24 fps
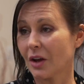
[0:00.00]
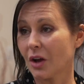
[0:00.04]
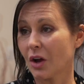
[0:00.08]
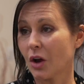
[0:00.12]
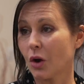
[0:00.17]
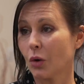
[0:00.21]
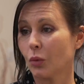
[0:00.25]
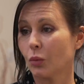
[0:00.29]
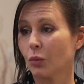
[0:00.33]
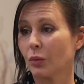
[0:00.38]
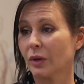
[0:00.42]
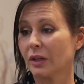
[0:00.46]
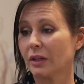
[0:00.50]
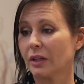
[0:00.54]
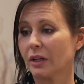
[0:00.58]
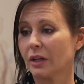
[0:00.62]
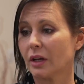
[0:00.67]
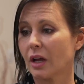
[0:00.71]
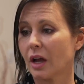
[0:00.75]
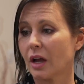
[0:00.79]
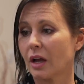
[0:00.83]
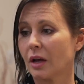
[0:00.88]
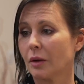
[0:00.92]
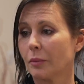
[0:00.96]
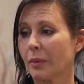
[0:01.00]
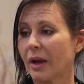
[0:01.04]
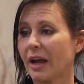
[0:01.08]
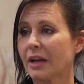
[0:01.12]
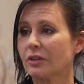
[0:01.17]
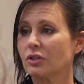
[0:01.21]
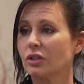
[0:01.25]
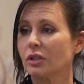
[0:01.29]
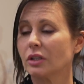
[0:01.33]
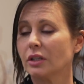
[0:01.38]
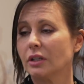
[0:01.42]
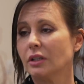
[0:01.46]
Oh, really? Um,
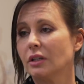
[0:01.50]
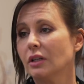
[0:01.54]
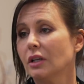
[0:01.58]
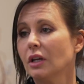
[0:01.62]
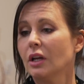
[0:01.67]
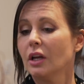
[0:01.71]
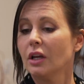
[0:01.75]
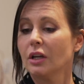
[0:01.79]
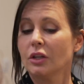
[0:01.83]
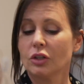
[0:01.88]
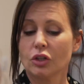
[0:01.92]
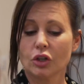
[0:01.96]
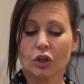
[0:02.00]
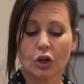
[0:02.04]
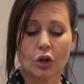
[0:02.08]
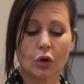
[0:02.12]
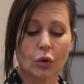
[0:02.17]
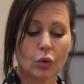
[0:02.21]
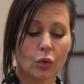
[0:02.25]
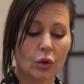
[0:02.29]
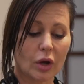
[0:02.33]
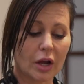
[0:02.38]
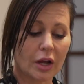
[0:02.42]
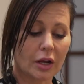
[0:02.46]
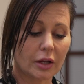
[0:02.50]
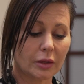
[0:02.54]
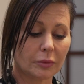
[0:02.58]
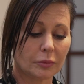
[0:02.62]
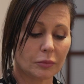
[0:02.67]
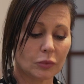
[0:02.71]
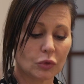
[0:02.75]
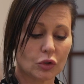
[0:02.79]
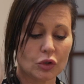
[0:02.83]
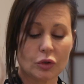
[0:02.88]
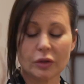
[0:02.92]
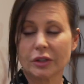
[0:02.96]
actually, you know, uh,
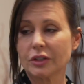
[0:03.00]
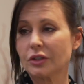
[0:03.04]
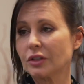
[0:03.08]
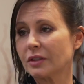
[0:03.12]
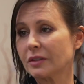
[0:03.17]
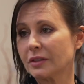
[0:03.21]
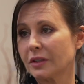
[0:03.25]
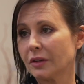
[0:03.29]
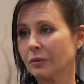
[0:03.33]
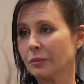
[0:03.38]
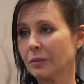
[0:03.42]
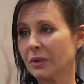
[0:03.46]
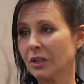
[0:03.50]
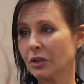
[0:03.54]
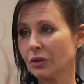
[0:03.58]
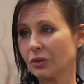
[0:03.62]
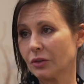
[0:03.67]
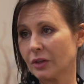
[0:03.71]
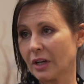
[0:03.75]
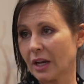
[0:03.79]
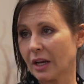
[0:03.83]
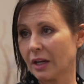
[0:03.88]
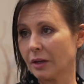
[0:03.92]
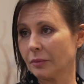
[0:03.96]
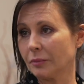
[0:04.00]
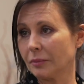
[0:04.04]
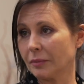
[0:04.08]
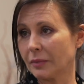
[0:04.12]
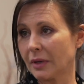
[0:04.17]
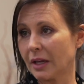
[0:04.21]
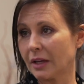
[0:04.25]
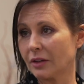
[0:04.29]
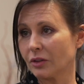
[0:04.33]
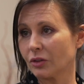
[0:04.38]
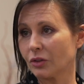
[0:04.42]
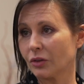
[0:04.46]
you could just give me your name
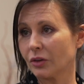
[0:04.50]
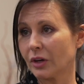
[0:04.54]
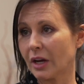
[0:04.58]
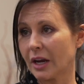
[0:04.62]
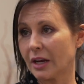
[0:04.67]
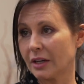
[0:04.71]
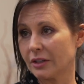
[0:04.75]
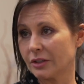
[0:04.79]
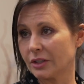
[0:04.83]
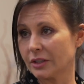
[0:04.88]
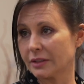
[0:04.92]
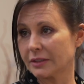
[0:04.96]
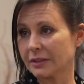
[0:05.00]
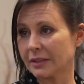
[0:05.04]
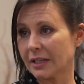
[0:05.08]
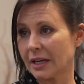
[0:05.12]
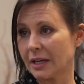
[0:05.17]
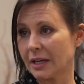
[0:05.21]
and your agent's